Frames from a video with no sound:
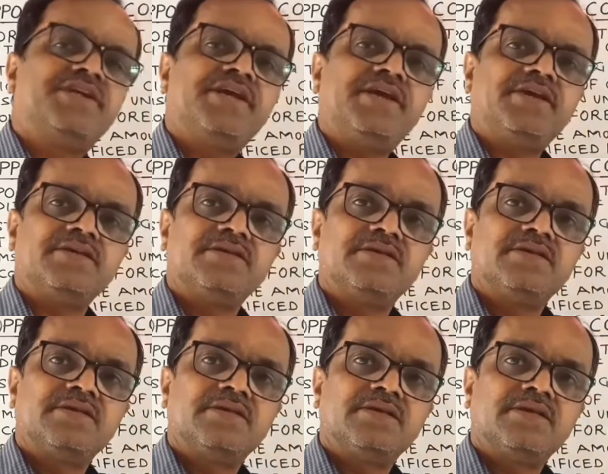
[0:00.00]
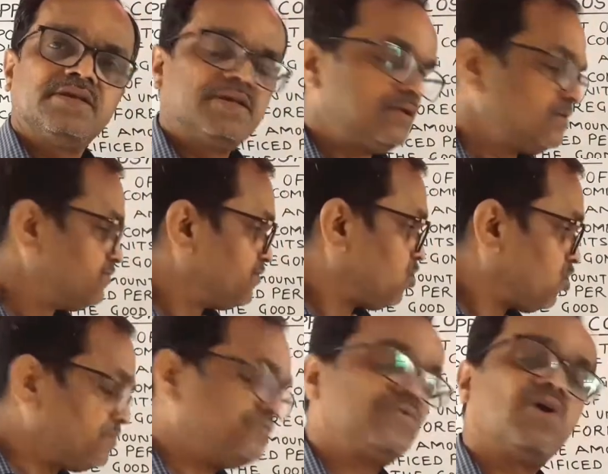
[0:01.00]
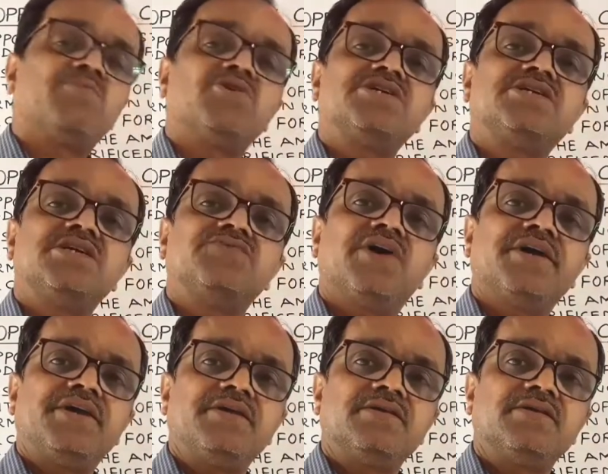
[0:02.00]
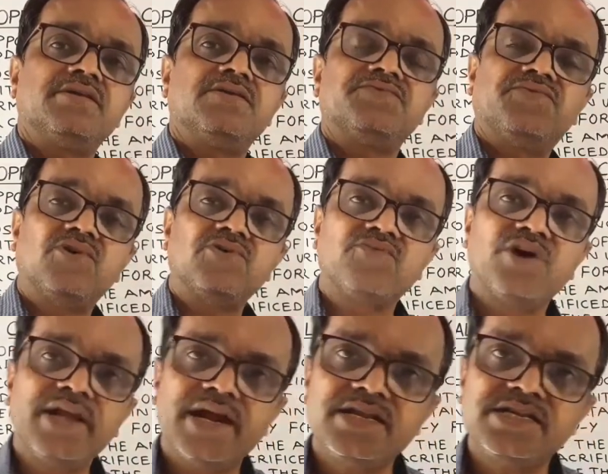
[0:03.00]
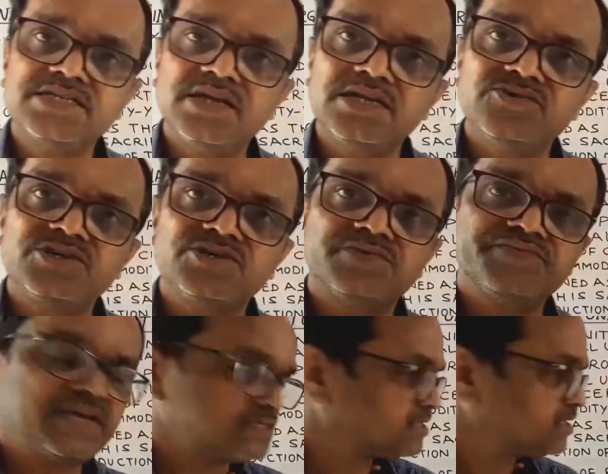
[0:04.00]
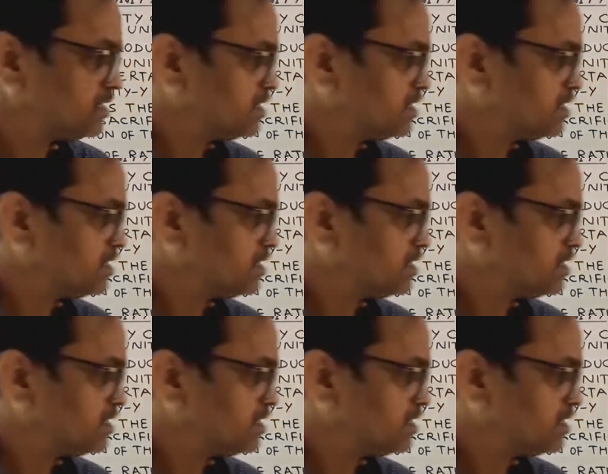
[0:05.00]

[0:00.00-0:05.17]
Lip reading: D of commodity Y for one additional unit of X